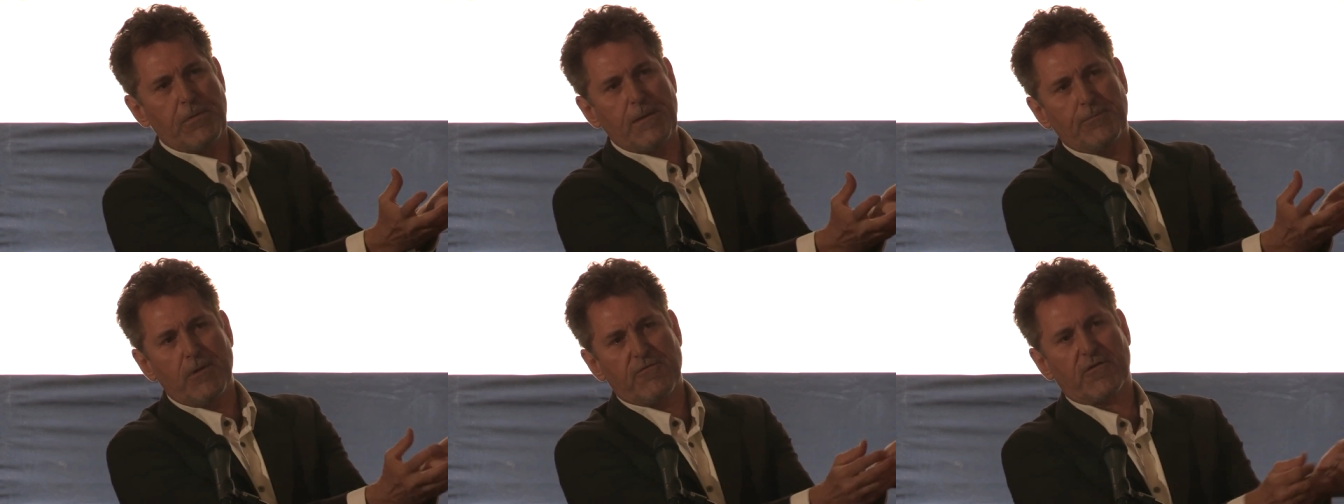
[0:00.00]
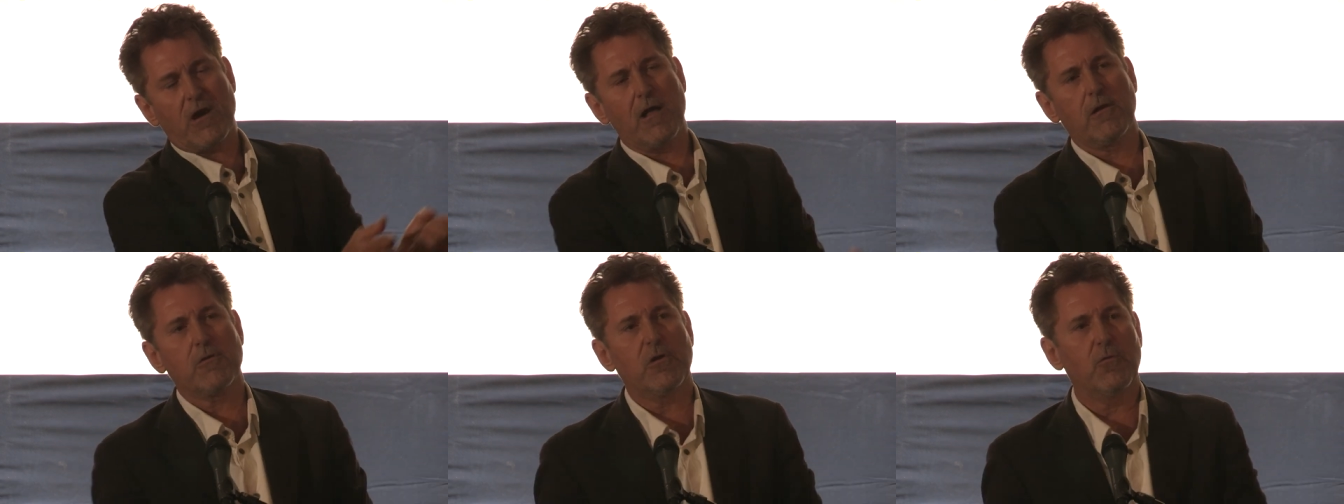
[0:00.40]
people of
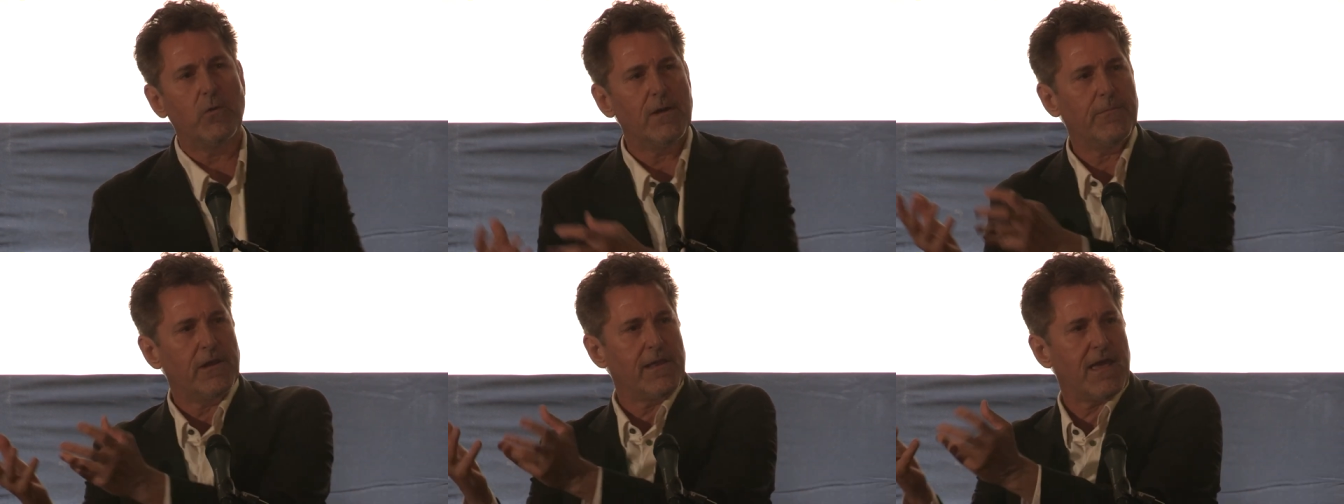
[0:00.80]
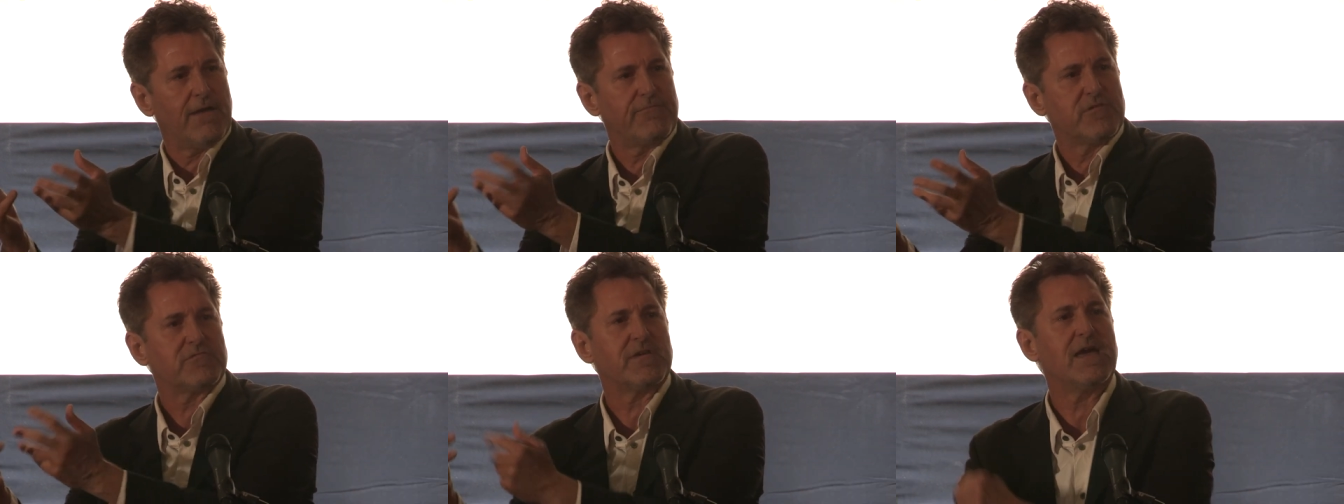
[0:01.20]
color and women
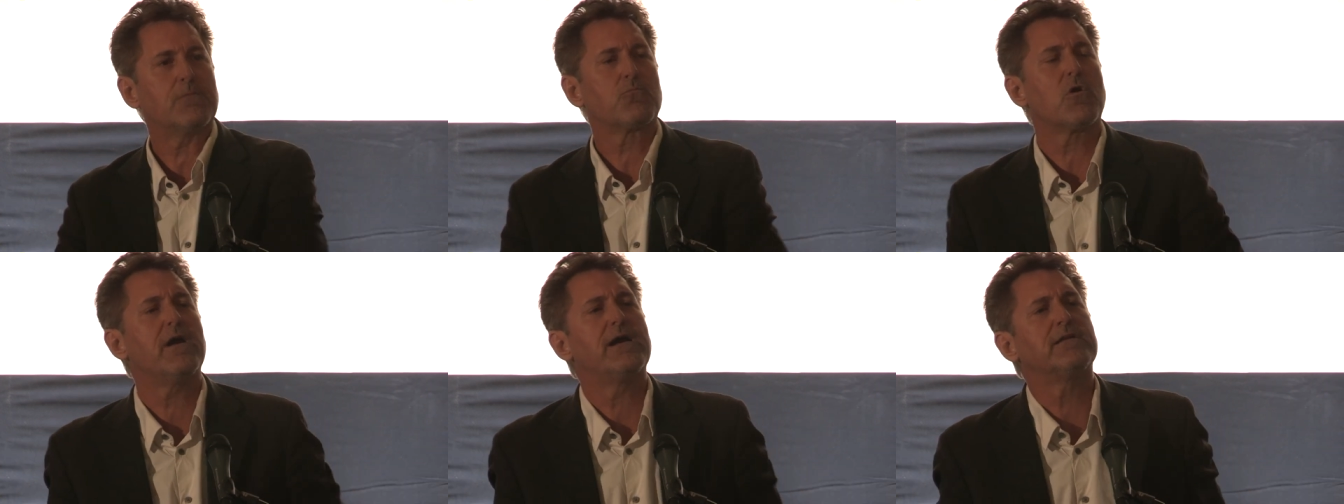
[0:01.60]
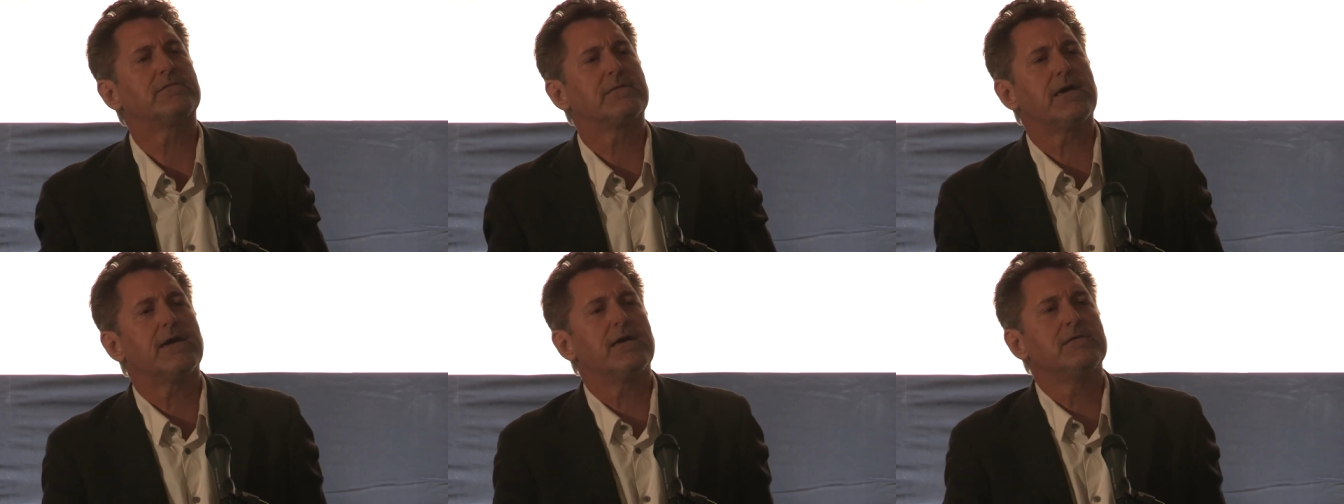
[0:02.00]
have the same
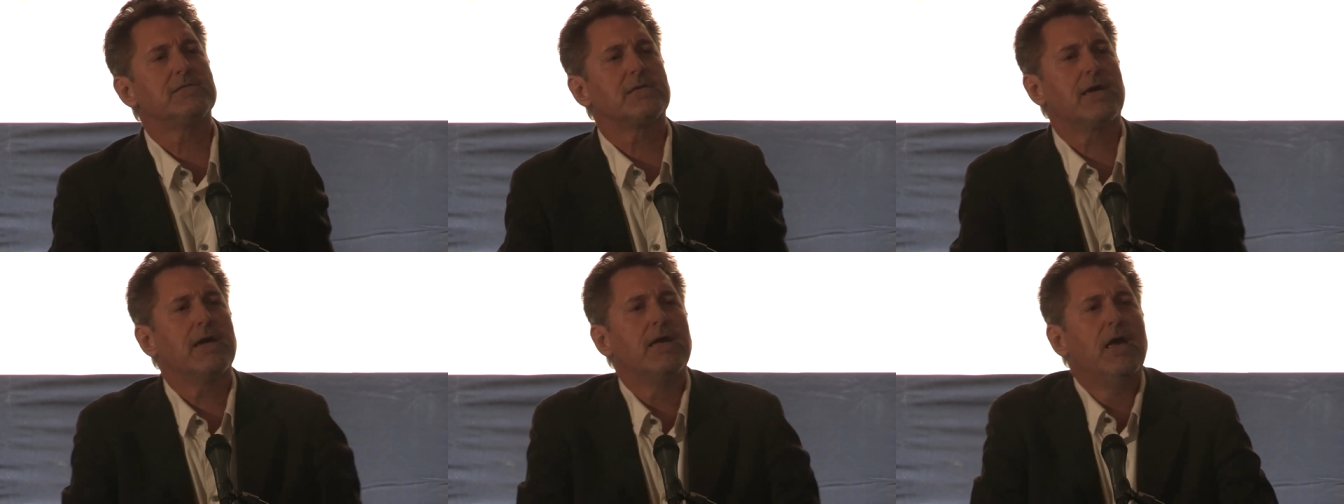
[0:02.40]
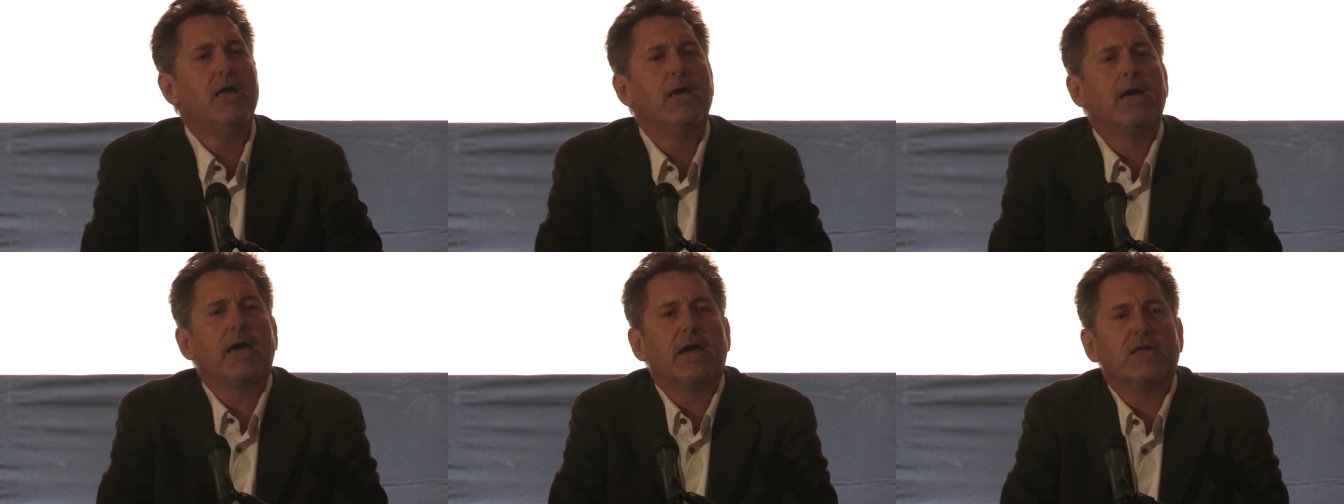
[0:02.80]
rights as, uh,
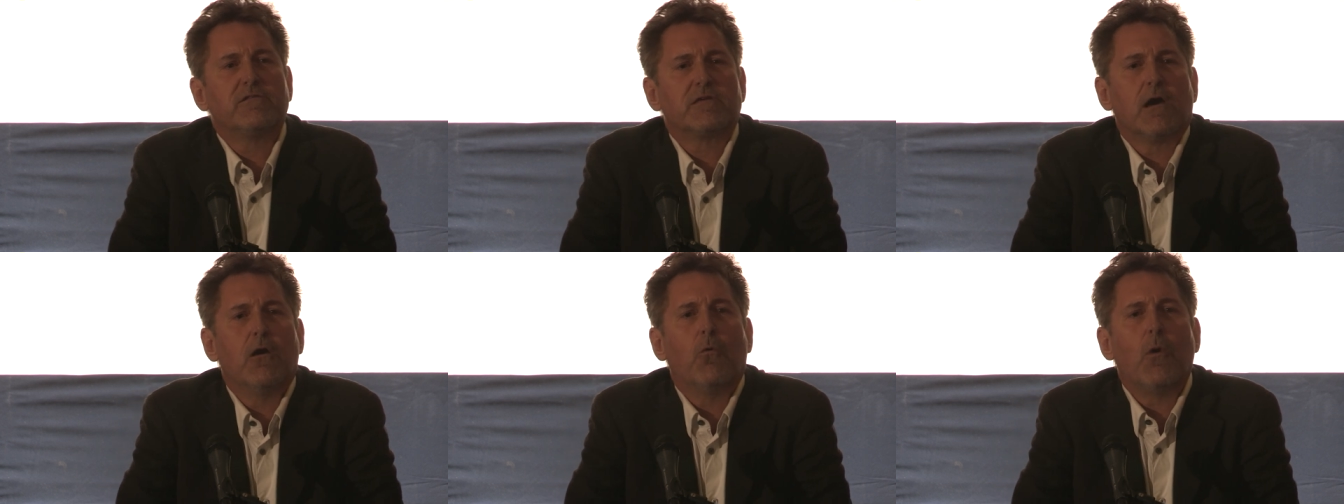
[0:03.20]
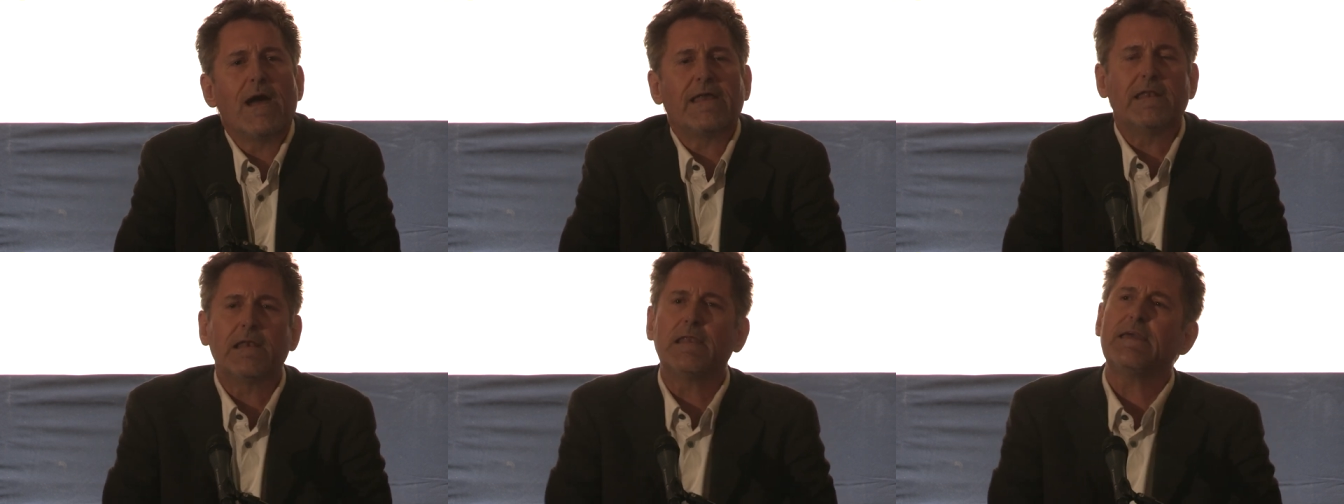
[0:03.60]
as uh,
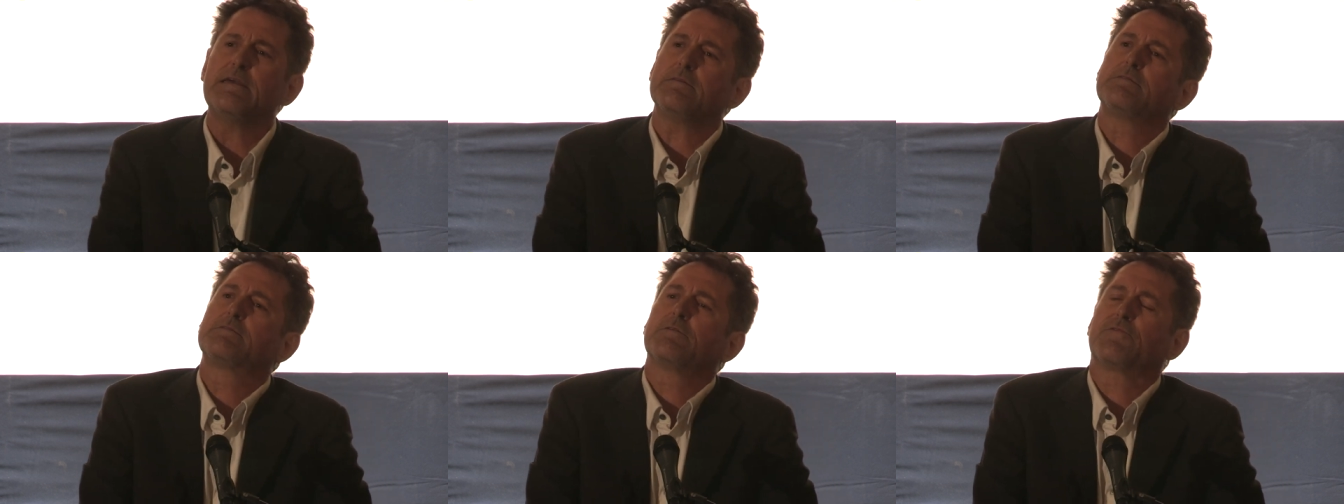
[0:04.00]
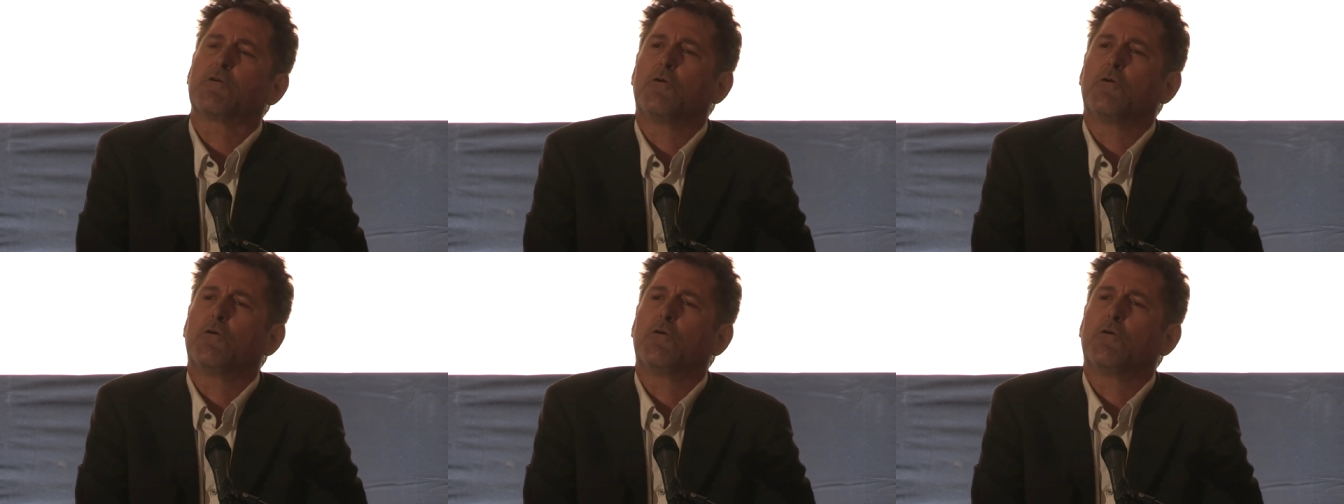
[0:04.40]
white elites.